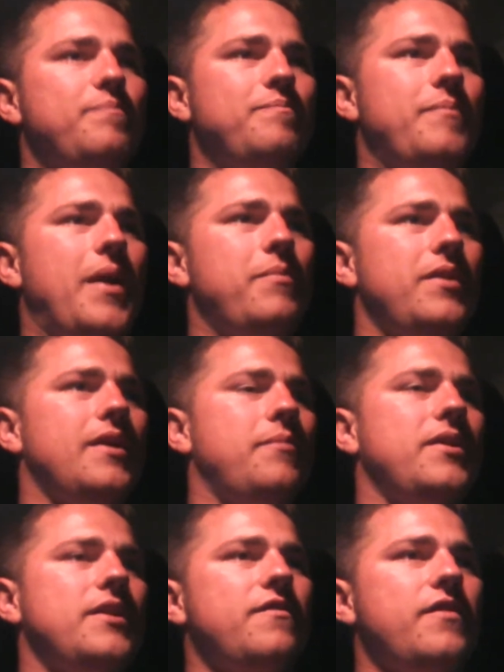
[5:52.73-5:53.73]
maybe I
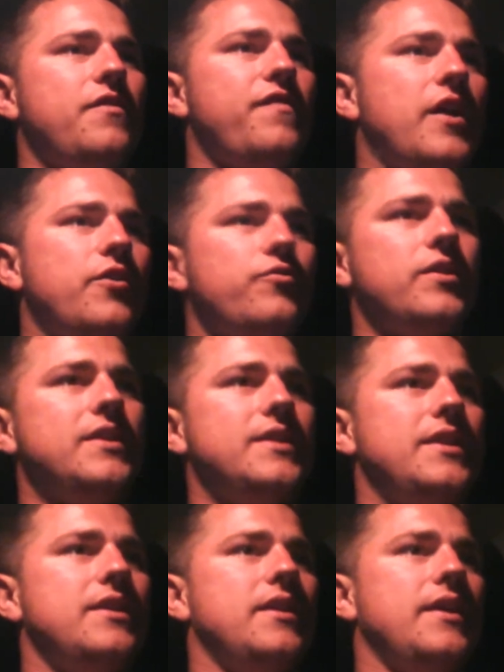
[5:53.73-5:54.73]
mean if, if I don't really
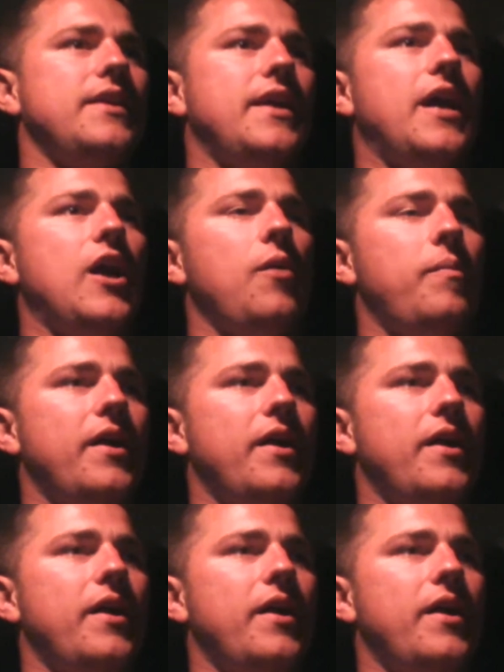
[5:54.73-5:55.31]
need any help,